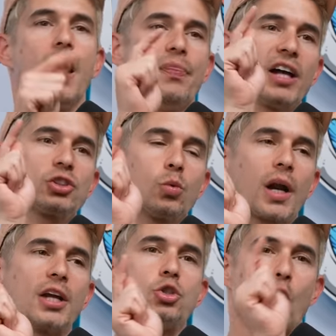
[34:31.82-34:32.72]
That's the one
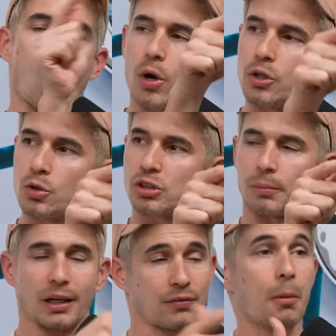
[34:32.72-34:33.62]
I don't want to do because I'm
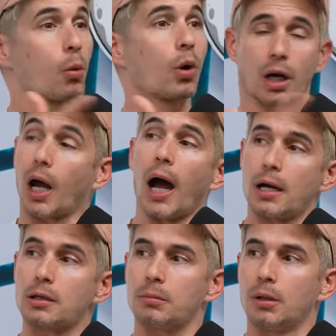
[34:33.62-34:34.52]
like, if I'm gonna wear a
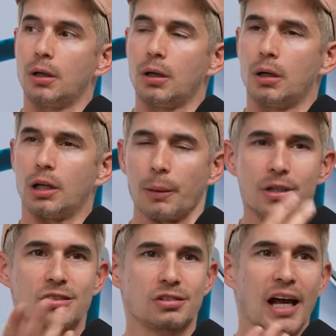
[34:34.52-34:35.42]
condom, let me
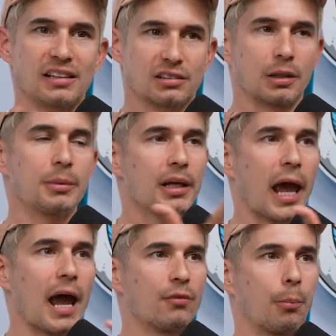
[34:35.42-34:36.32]
just last. Let me
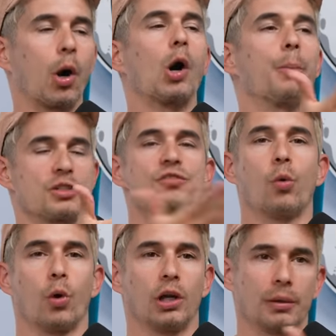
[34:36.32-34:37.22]
have a purpose
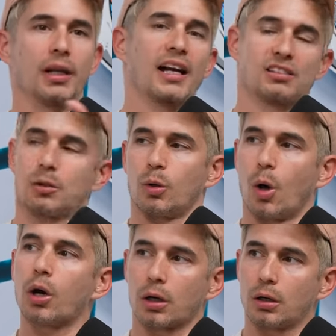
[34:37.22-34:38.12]
for it. Let me last a little
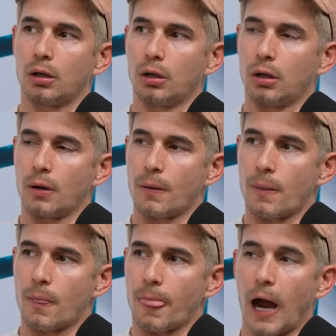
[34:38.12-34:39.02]
longer.
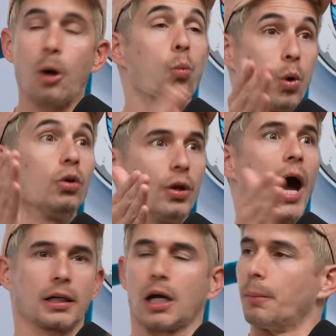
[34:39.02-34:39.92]
Uh, I will
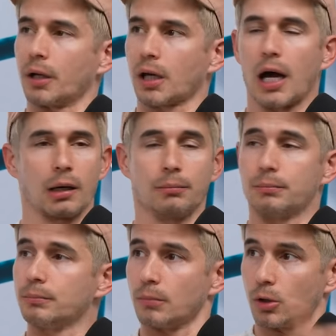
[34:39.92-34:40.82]
not come in a condom.
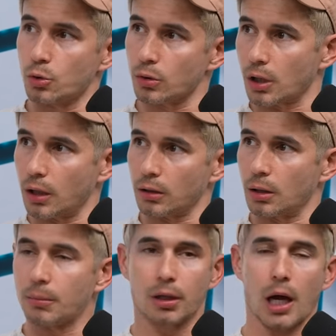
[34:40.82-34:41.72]
Are you a con-
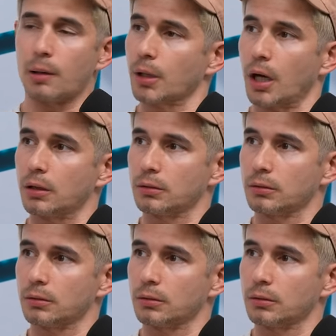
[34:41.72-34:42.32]
come in a condom guy?